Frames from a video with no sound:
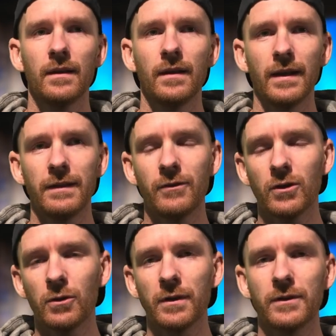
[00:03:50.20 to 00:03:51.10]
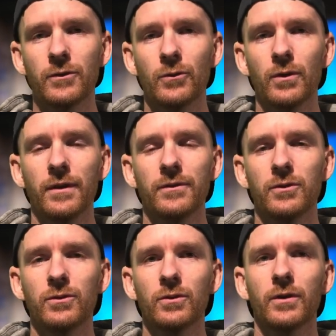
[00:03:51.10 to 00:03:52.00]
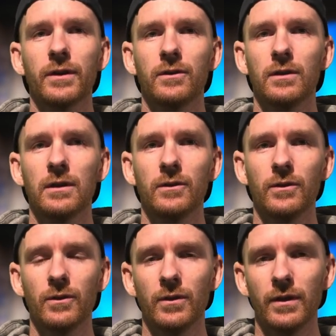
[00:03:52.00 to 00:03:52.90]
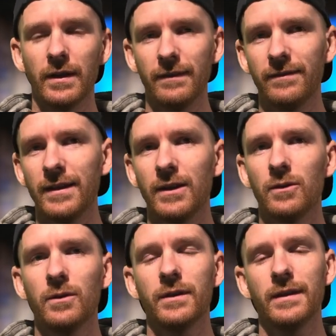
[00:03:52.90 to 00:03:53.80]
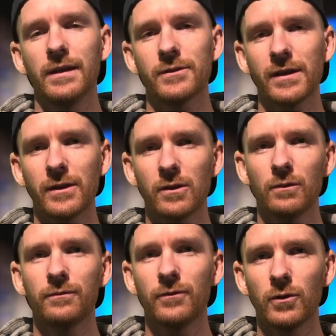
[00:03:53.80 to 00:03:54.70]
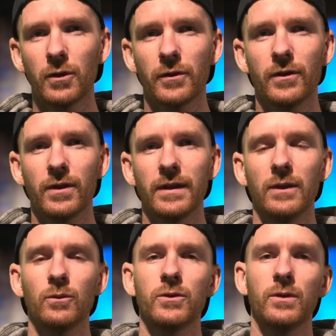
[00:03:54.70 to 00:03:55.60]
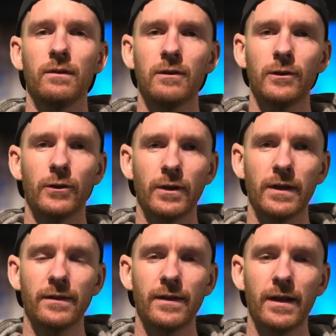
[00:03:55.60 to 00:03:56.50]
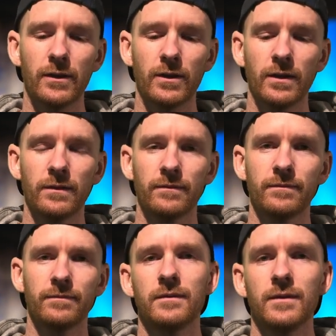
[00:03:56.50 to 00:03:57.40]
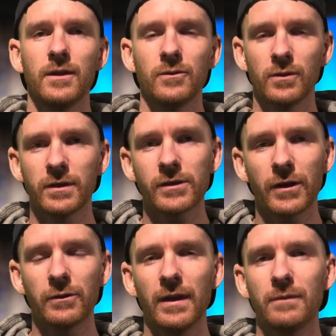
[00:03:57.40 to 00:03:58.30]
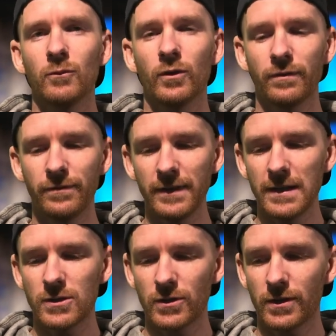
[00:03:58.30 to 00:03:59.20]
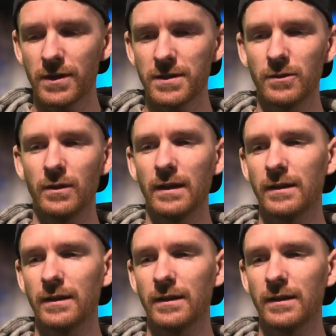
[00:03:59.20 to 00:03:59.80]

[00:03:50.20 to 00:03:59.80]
And if you're going through a tutorial or a video, then try to go further than what you have learned there. You can try to add more features, you can